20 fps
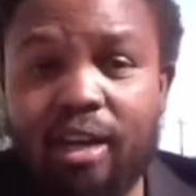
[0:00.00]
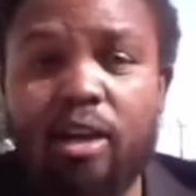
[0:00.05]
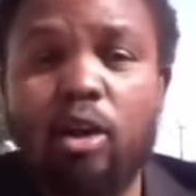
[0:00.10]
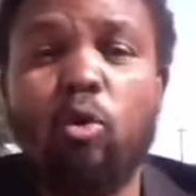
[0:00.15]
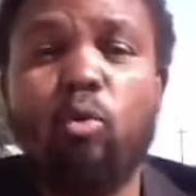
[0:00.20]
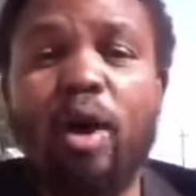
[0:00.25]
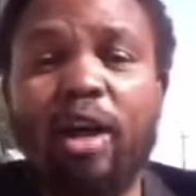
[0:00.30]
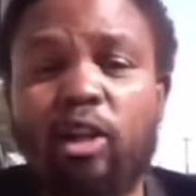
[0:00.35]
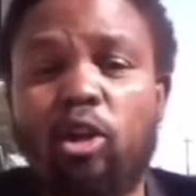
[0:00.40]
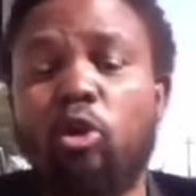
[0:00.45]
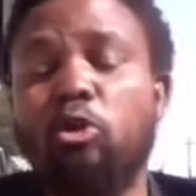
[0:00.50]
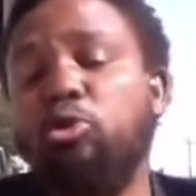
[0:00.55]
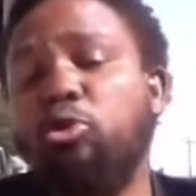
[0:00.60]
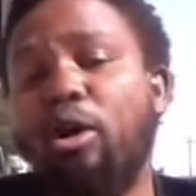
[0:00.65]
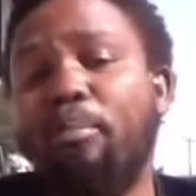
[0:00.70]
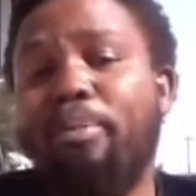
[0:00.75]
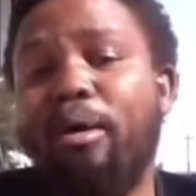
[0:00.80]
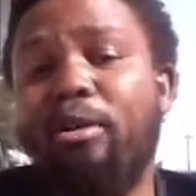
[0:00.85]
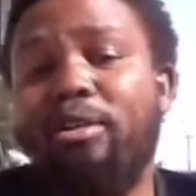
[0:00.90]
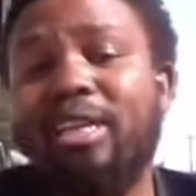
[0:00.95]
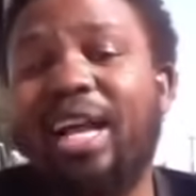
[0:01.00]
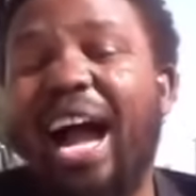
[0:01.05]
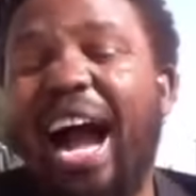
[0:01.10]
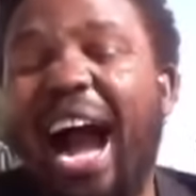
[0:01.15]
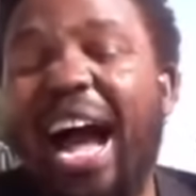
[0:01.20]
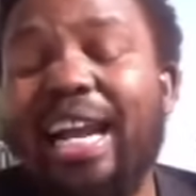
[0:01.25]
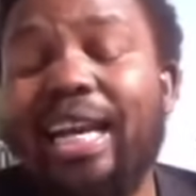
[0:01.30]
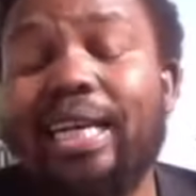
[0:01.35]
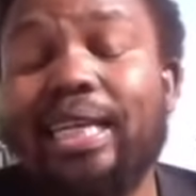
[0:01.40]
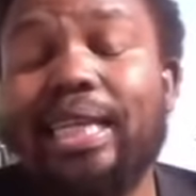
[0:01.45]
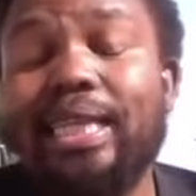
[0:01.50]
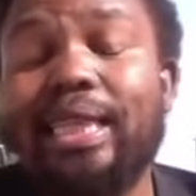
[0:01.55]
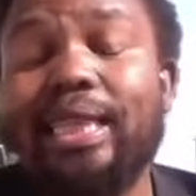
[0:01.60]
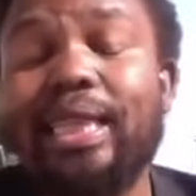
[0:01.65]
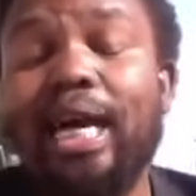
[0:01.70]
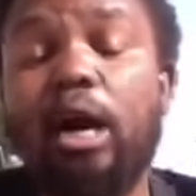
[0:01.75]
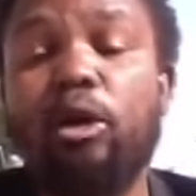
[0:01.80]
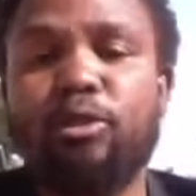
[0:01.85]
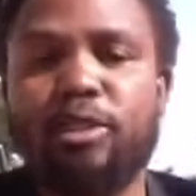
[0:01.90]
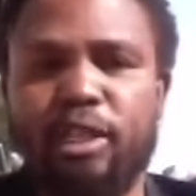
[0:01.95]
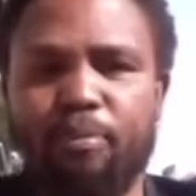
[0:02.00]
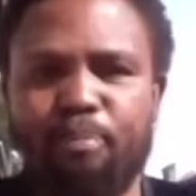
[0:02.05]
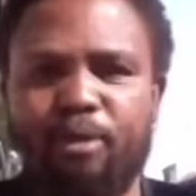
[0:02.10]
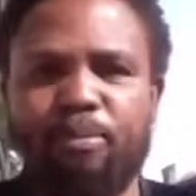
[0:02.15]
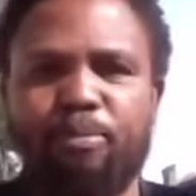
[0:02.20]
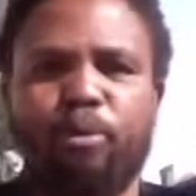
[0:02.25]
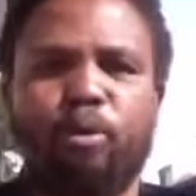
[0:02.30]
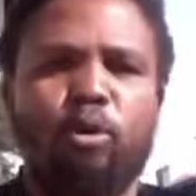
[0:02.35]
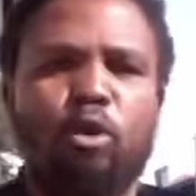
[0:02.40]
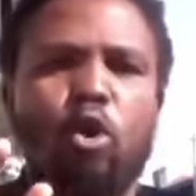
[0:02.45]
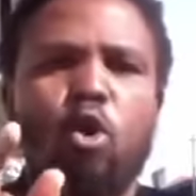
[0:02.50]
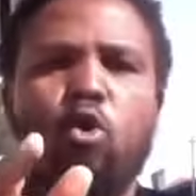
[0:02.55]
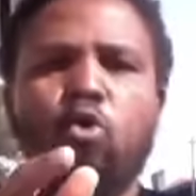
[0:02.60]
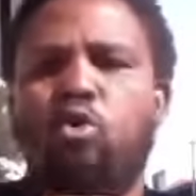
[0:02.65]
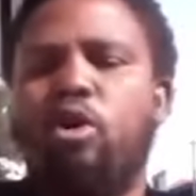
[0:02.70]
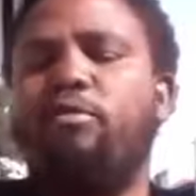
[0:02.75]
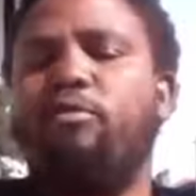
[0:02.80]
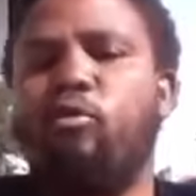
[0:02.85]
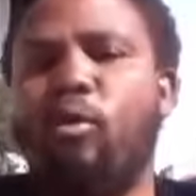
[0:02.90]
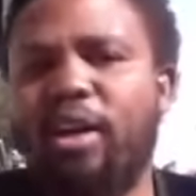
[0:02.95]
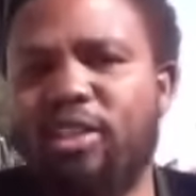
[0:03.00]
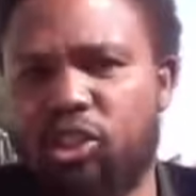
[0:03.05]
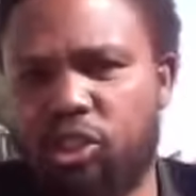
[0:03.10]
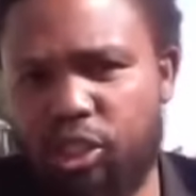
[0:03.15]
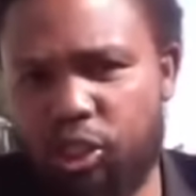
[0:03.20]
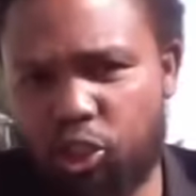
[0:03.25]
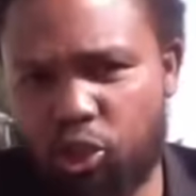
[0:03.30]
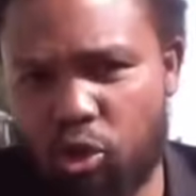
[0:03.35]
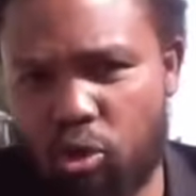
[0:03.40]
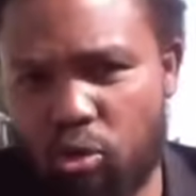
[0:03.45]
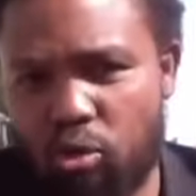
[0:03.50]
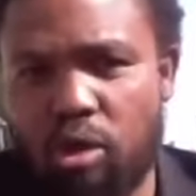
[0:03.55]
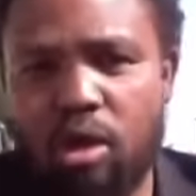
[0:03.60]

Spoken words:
we're close to about 100,000 people who have watched this show.